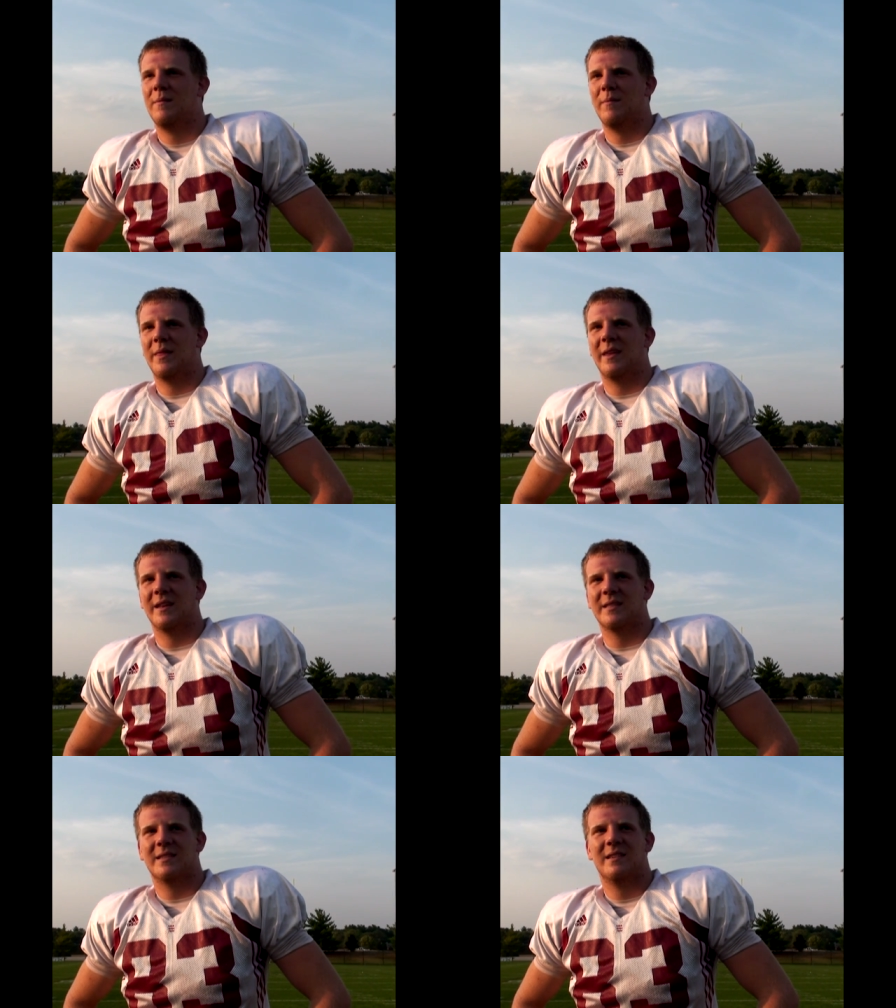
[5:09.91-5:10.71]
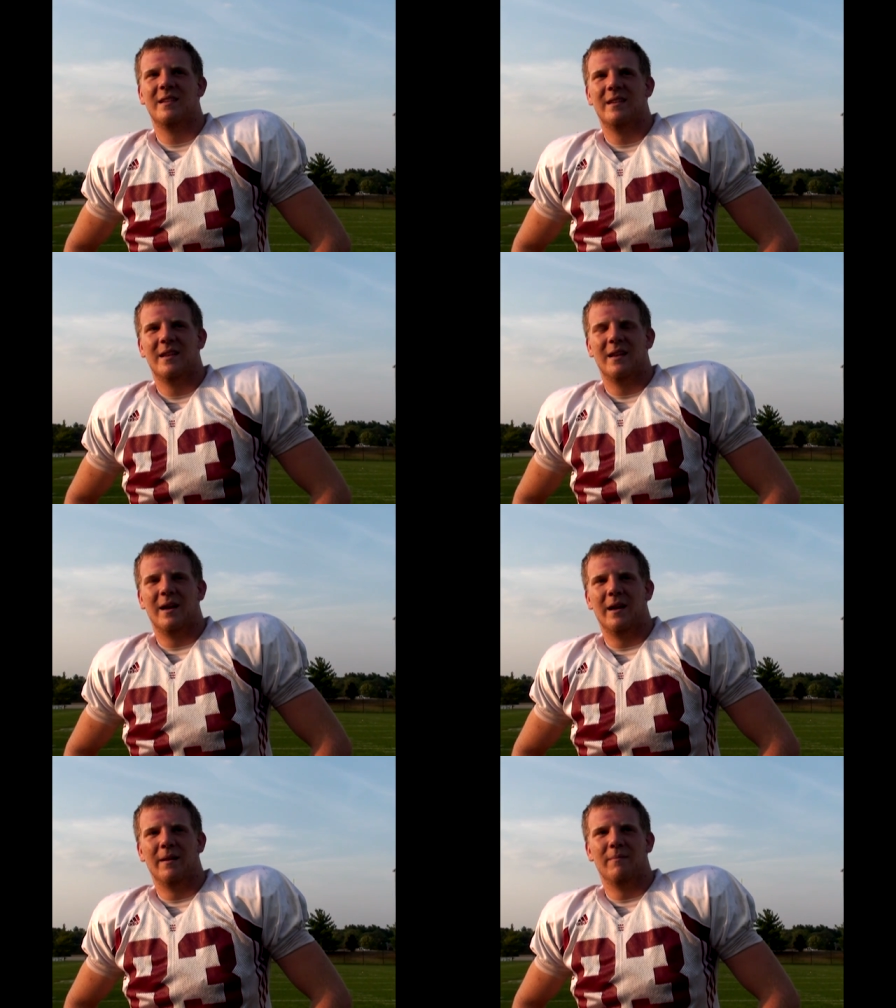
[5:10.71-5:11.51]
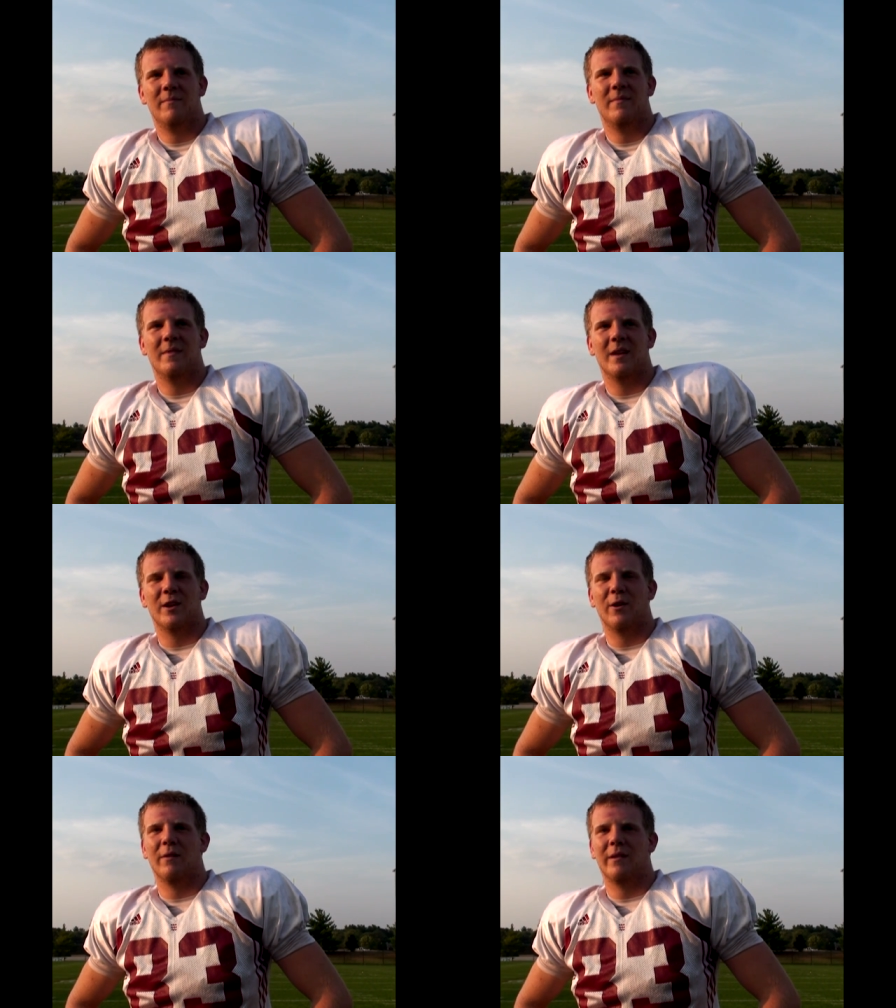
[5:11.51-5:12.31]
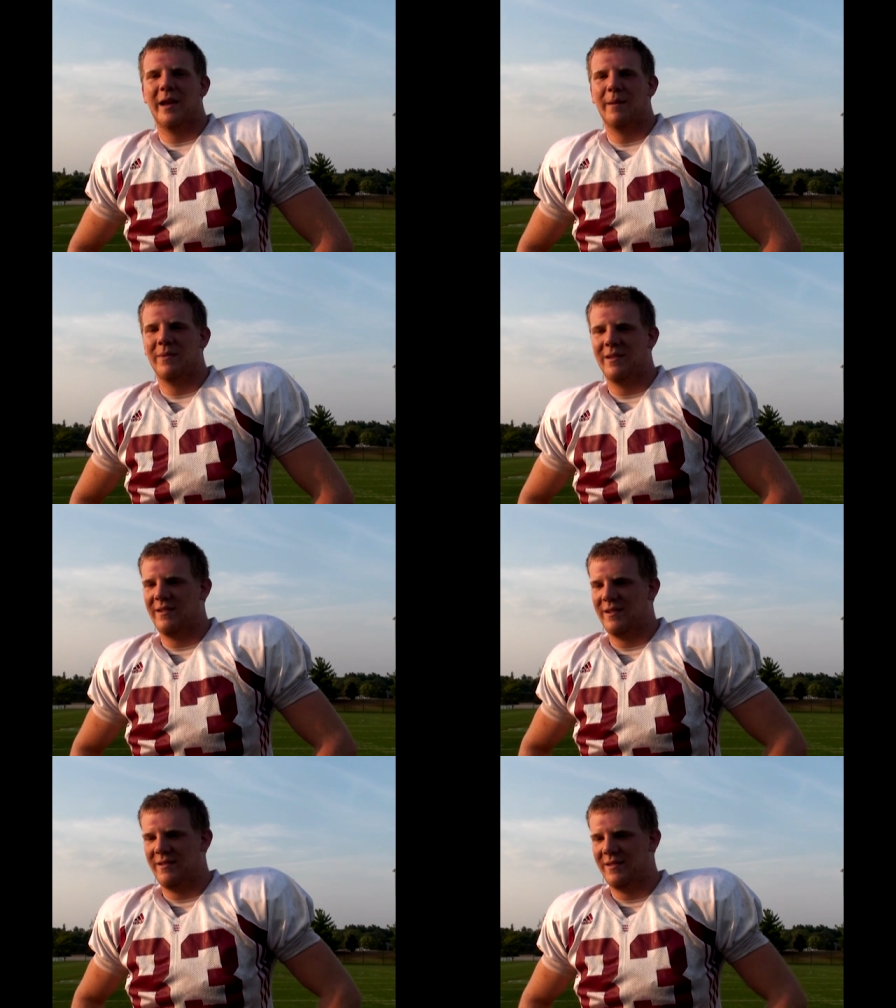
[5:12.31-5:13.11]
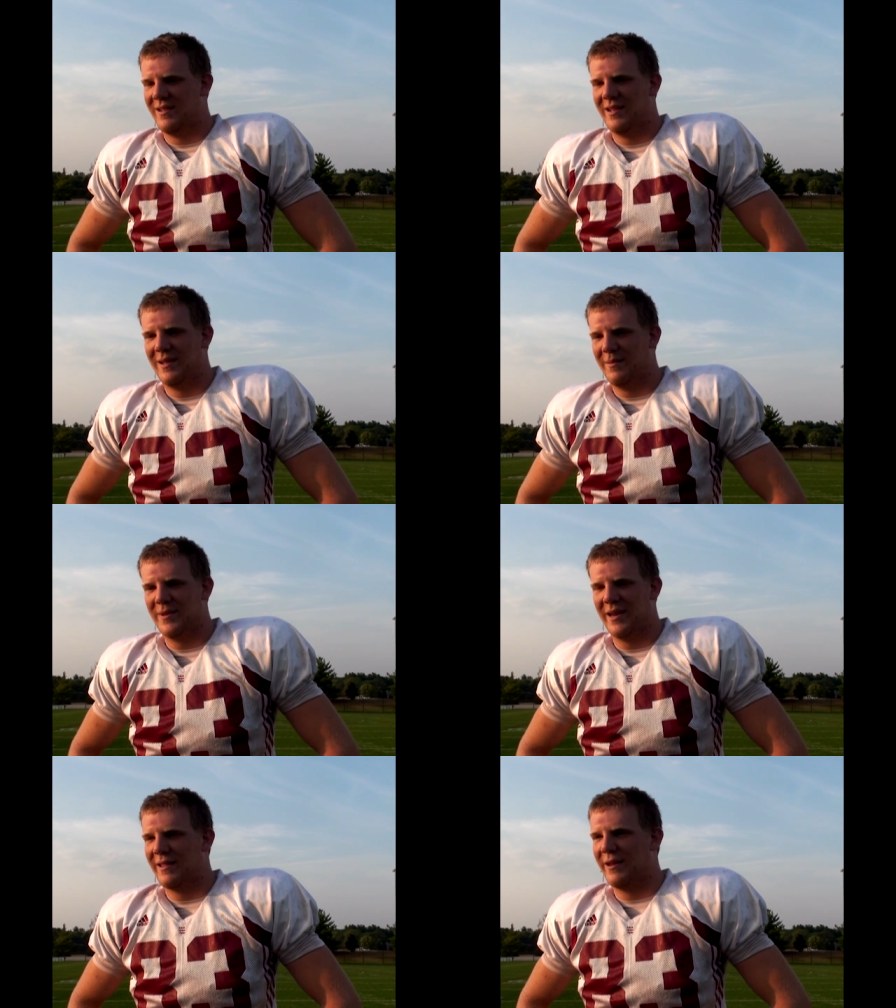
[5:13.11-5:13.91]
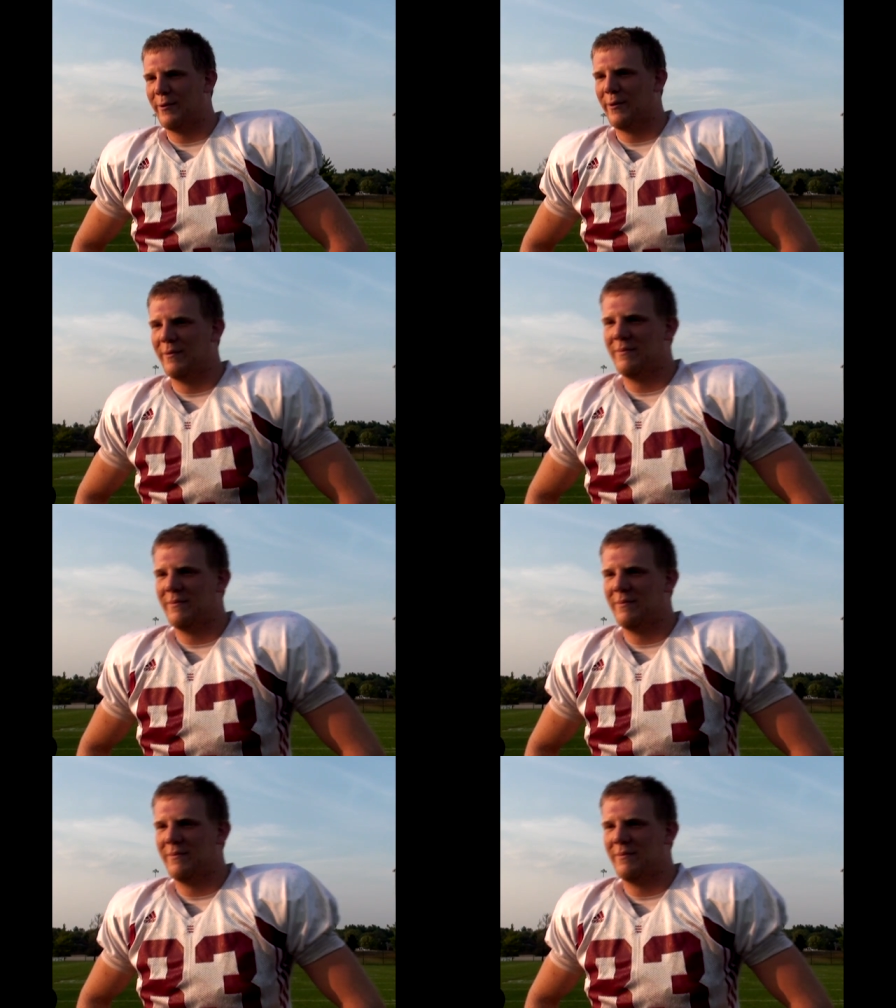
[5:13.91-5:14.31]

may think it's uh, a girly name, but you know I'm taking that role. You